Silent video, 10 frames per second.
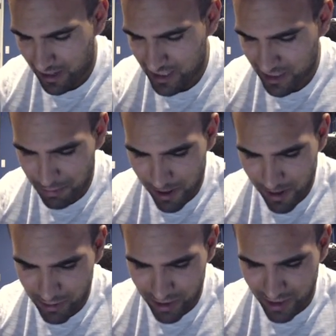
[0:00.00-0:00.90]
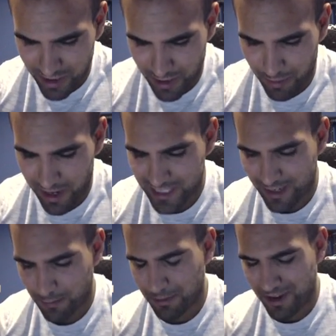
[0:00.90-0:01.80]
License plate, I was just gonna skip it.
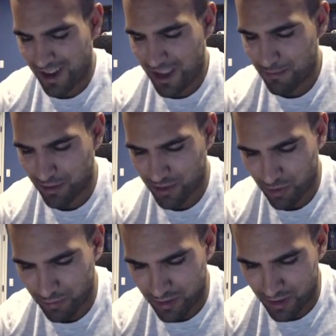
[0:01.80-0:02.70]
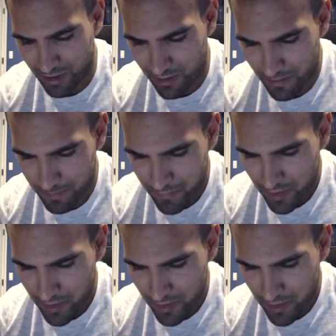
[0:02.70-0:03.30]
Last time I put an 8, but it's no big deal.